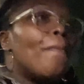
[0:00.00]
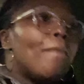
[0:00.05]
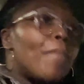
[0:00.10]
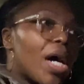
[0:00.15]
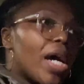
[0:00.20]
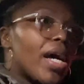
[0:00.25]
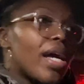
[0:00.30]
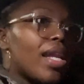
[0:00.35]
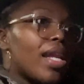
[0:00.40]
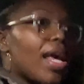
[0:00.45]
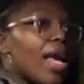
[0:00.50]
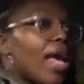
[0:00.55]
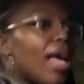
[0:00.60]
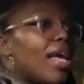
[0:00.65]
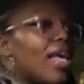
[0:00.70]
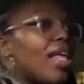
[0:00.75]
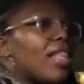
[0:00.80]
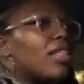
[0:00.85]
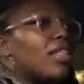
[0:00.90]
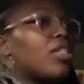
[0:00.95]
but
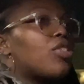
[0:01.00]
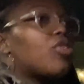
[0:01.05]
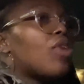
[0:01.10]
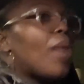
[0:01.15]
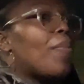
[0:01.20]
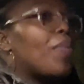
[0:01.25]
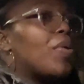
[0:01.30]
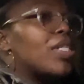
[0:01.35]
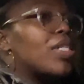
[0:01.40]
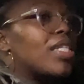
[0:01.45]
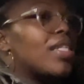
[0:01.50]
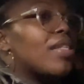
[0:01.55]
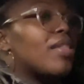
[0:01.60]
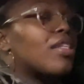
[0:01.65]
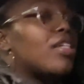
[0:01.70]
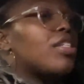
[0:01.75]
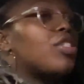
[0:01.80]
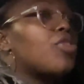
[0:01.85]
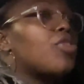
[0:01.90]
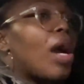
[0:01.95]
the drop off
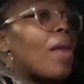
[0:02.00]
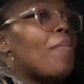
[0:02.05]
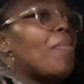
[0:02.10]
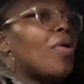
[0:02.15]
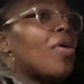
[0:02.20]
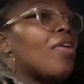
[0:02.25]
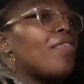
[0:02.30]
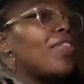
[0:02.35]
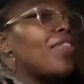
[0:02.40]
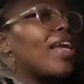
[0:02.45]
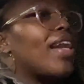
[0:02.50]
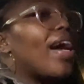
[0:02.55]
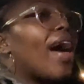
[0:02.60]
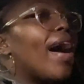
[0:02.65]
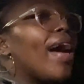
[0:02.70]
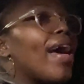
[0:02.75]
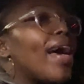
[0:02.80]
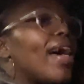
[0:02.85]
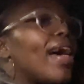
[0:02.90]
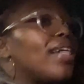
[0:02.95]
the drop off that
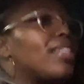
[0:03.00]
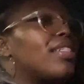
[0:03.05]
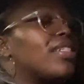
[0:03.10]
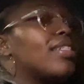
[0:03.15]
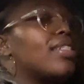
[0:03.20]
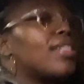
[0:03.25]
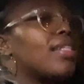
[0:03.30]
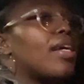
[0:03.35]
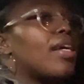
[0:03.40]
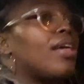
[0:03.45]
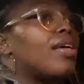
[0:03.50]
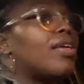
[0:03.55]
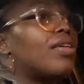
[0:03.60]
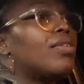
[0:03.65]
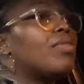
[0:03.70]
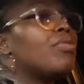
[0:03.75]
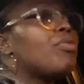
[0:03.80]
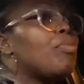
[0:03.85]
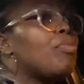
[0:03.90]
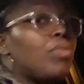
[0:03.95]
i had just now
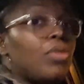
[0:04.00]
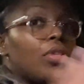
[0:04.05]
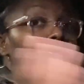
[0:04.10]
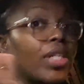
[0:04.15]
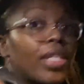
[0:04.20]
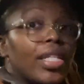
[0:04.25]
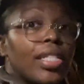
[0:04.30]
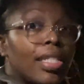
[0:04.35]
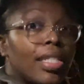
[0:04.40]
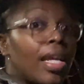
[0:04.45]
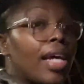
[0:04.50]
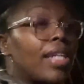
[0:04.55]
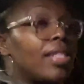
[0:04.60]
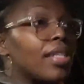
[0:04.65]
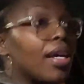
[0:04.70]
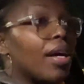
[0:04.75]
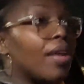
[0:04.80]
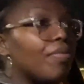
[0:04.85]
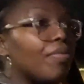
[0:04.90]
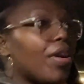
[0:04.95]
look it's
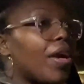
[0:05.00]
nighttime